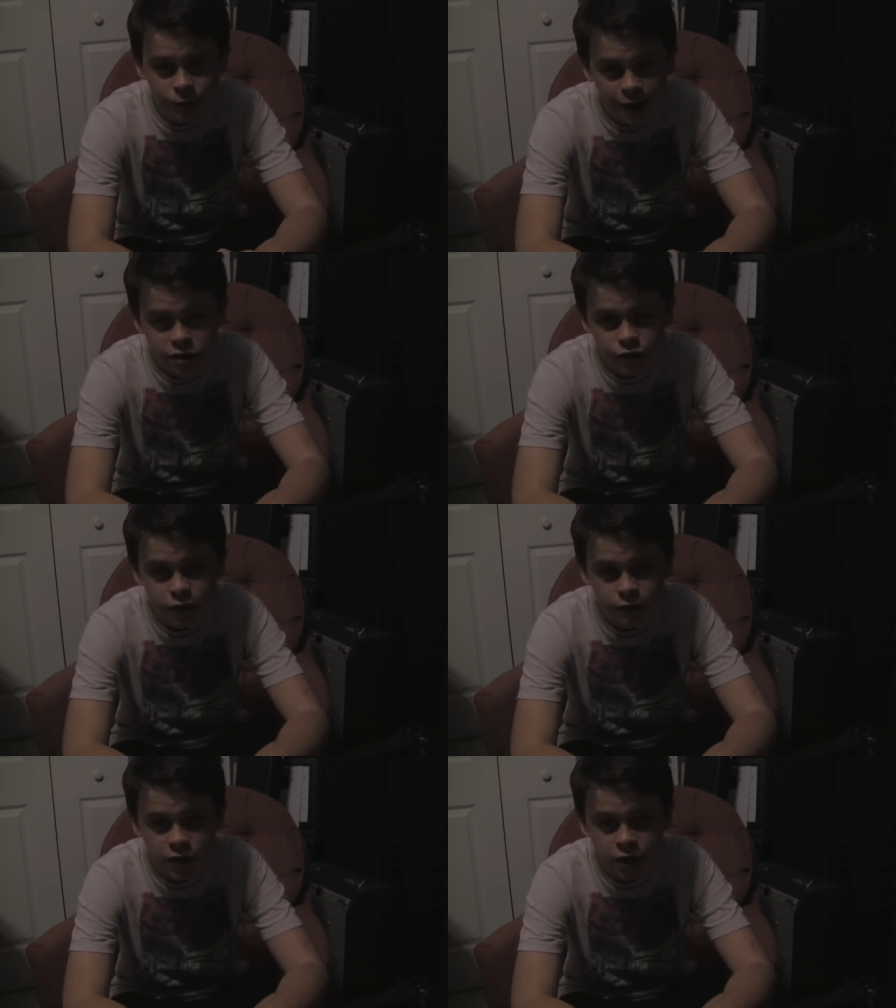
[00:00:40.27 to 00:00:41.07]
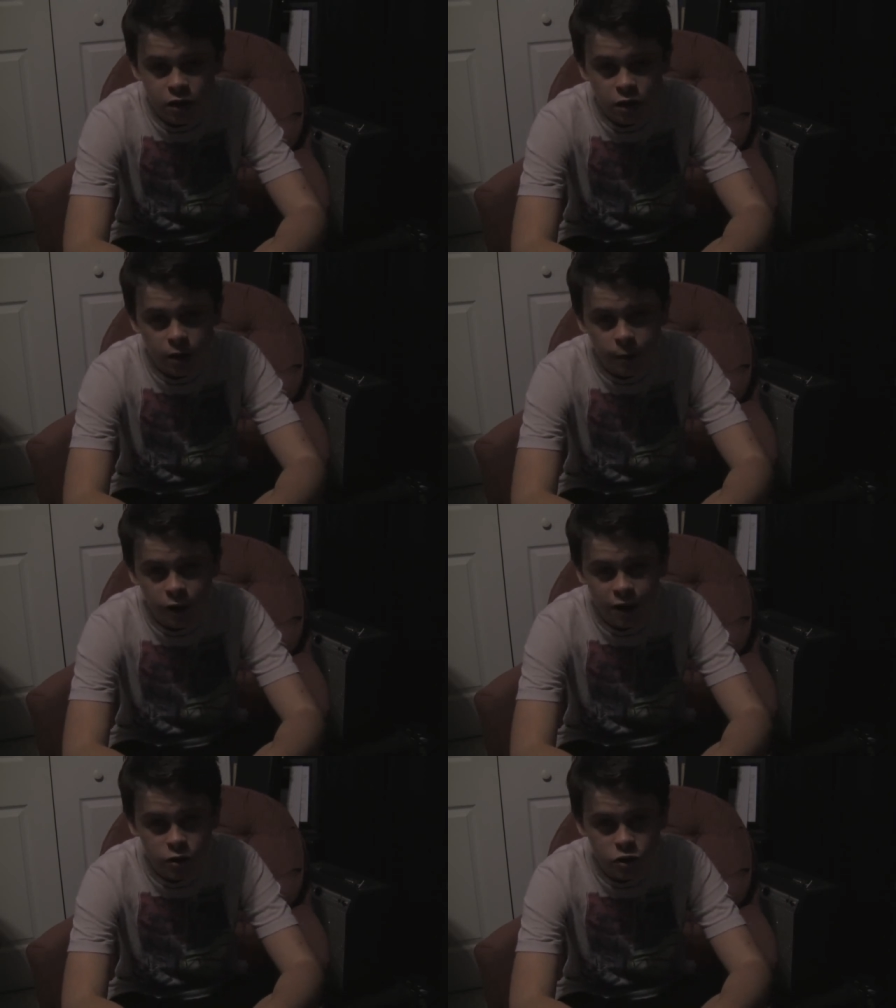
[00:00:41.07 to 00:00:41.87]
2015, a
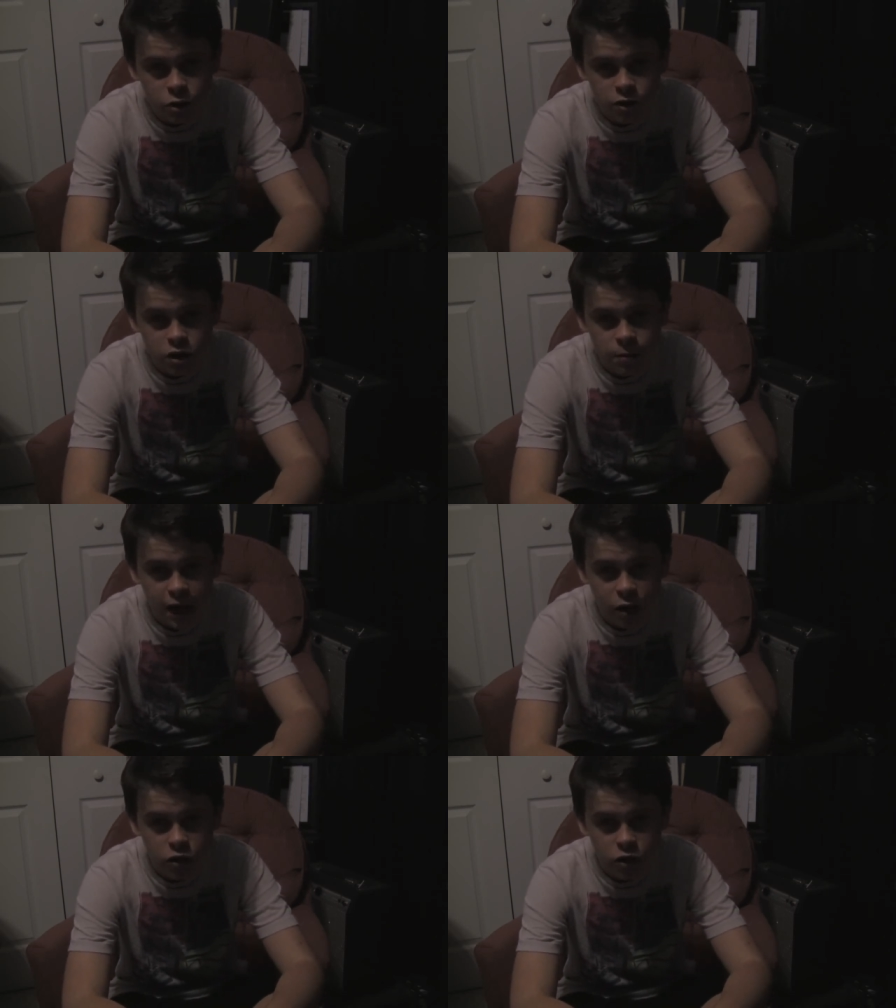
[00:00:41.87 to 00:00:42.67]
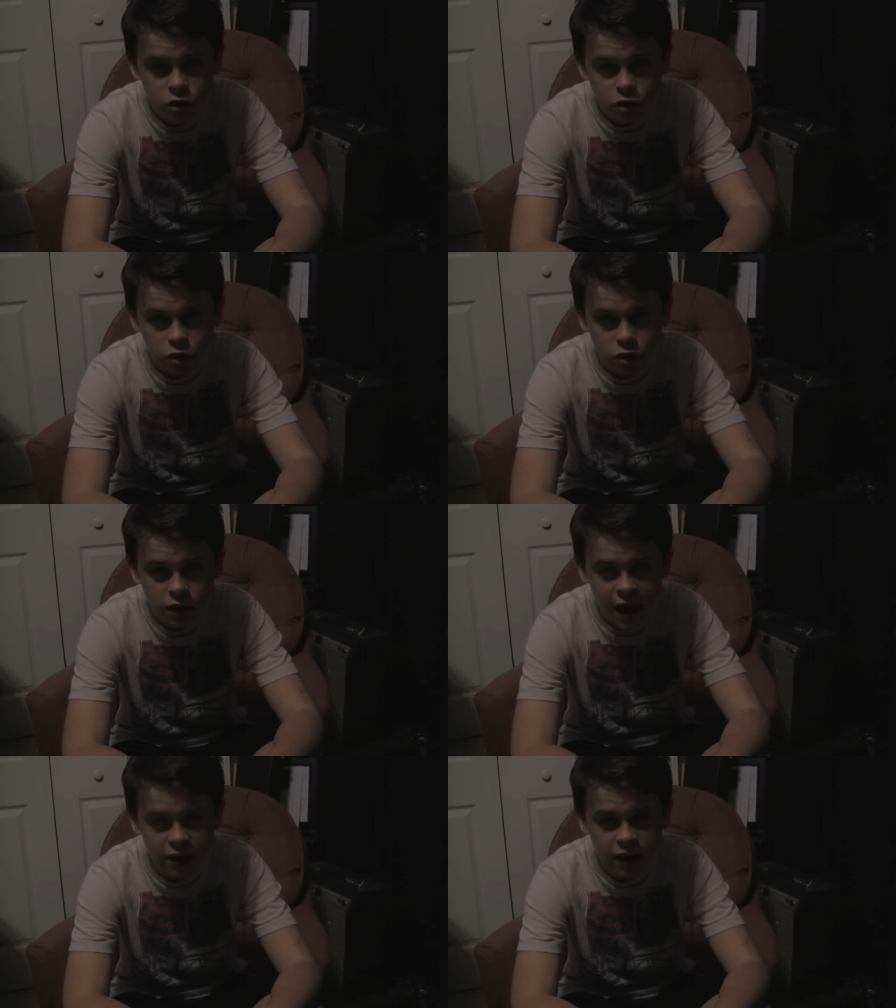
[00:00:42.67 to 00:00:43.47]
brand new show is coming out,
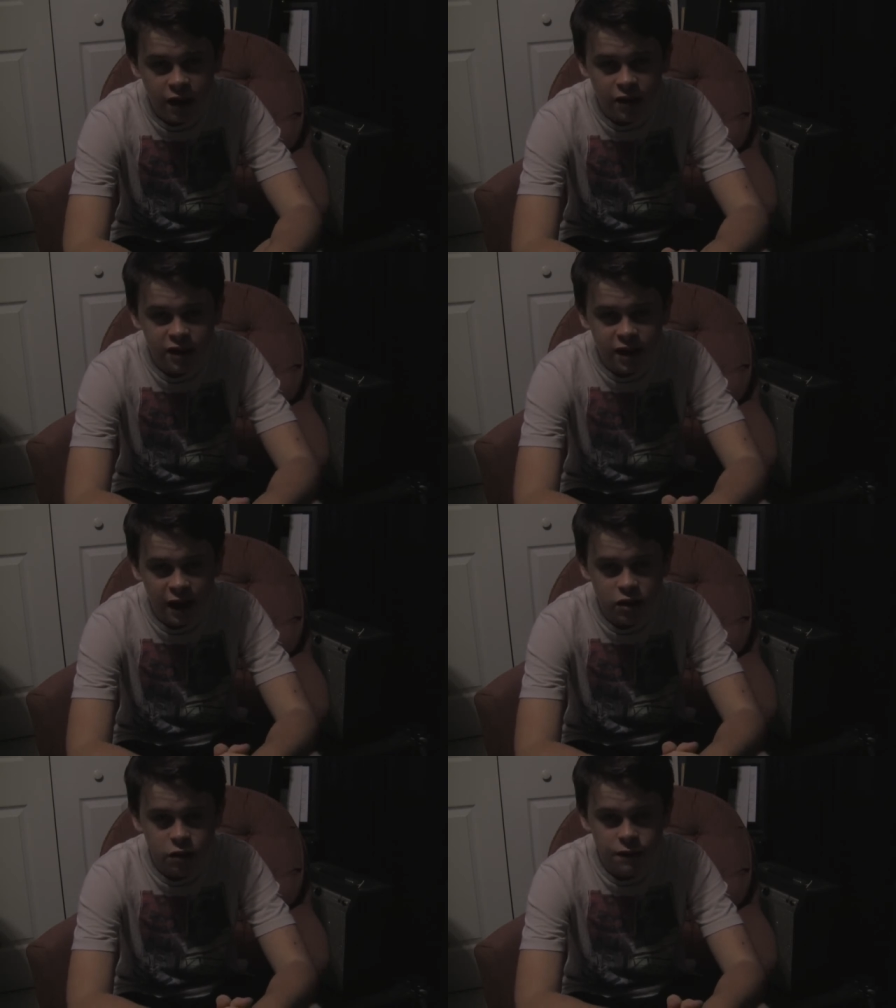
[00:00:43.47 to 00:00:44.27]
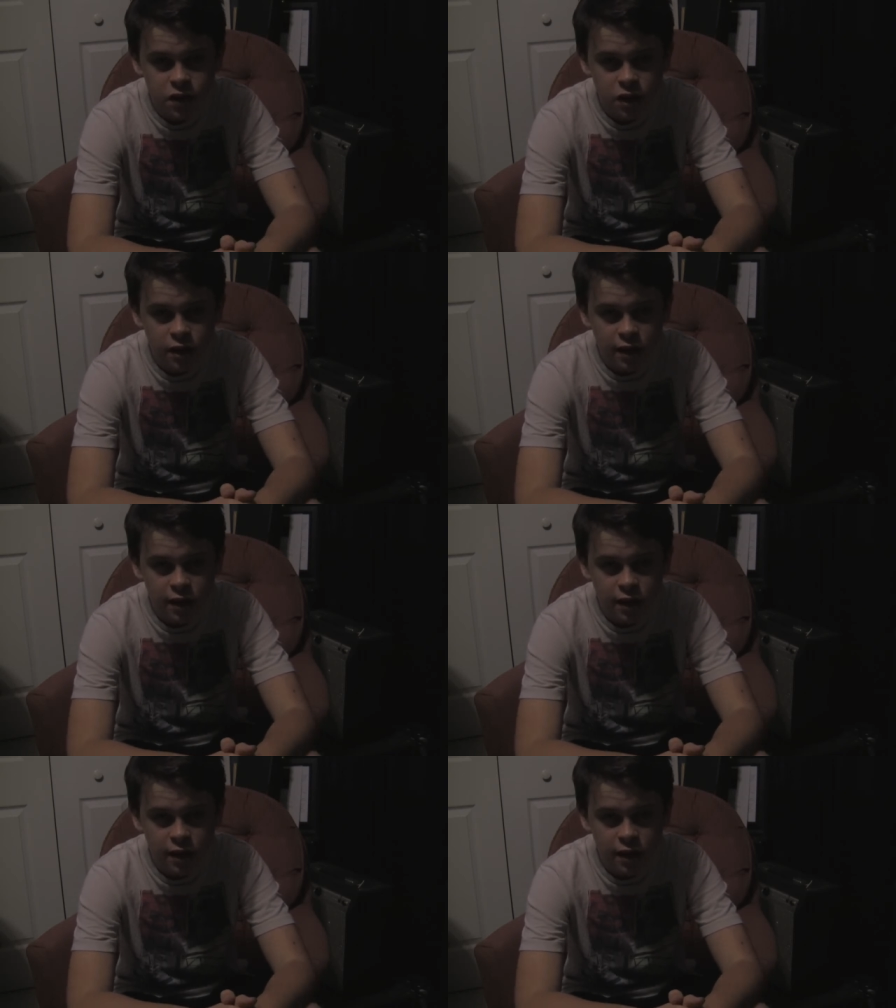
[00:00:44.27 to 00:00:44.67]
Callahan Detectives.